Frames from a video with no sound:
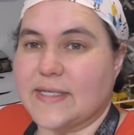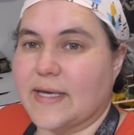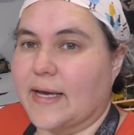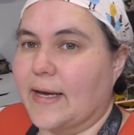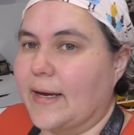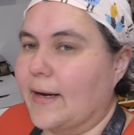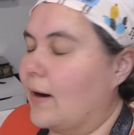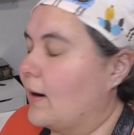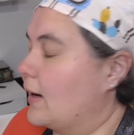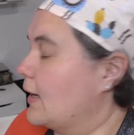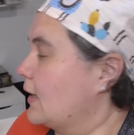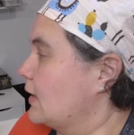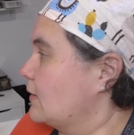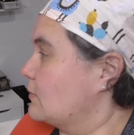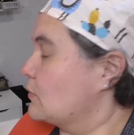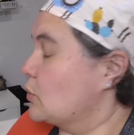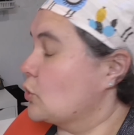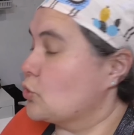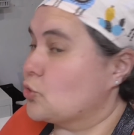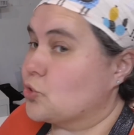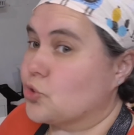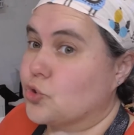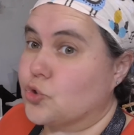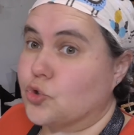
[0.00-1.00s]
say I
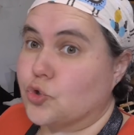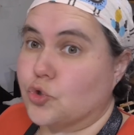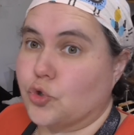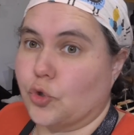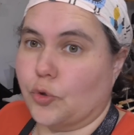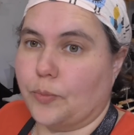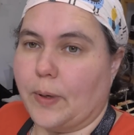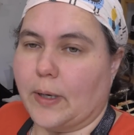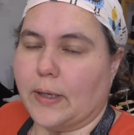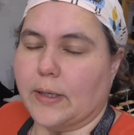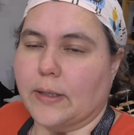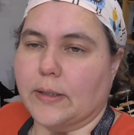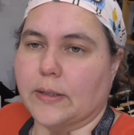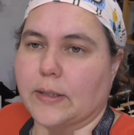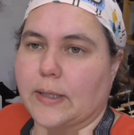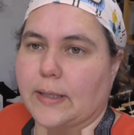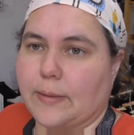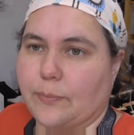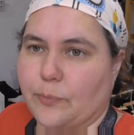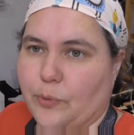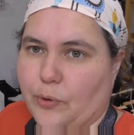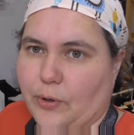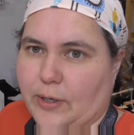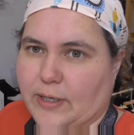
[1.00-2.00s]
am super
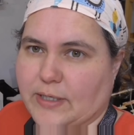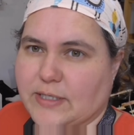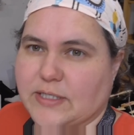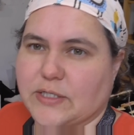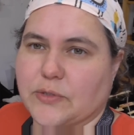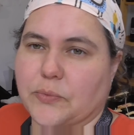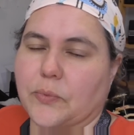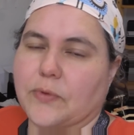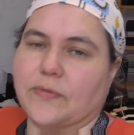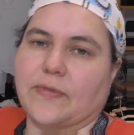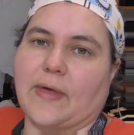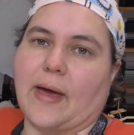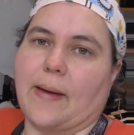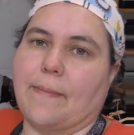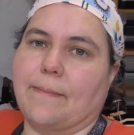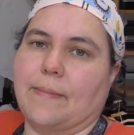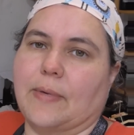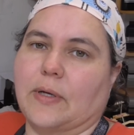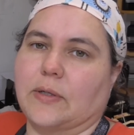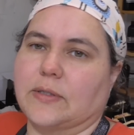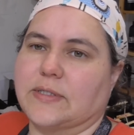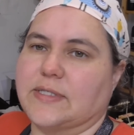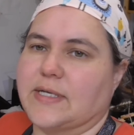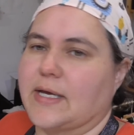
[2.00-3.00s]
impressed with that
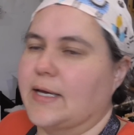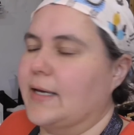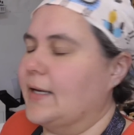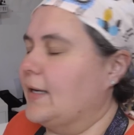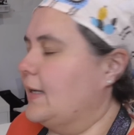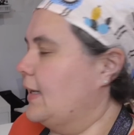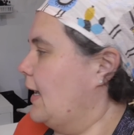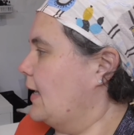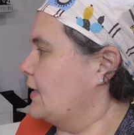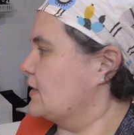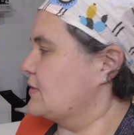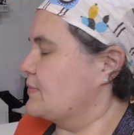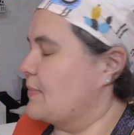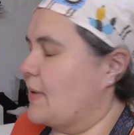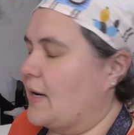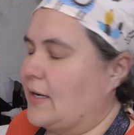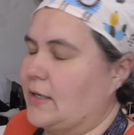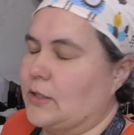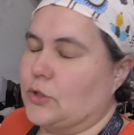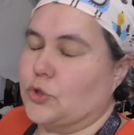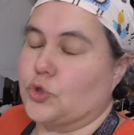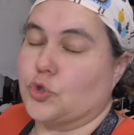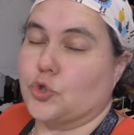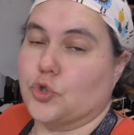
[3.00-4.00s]
melter. It has
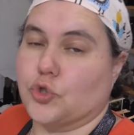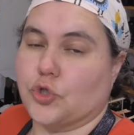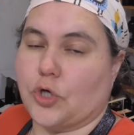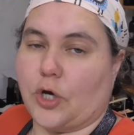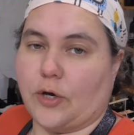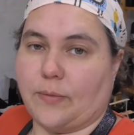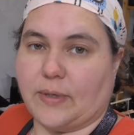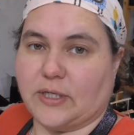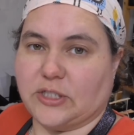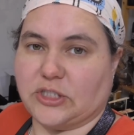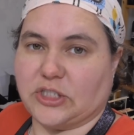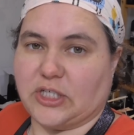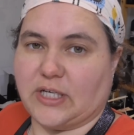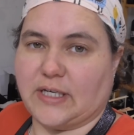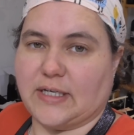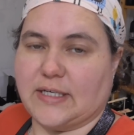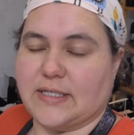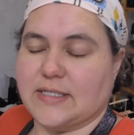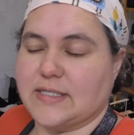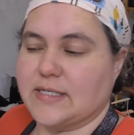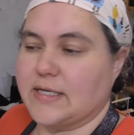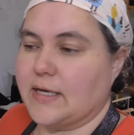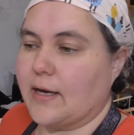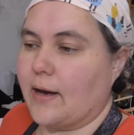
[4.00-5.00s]
made it so much
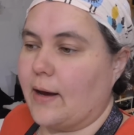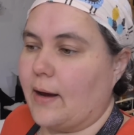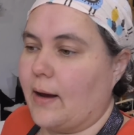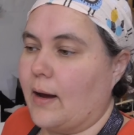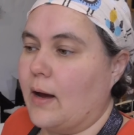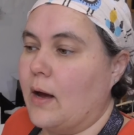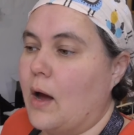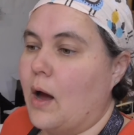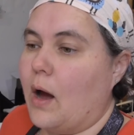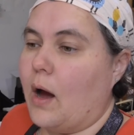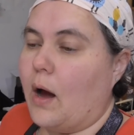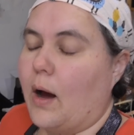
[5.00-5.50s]
easier.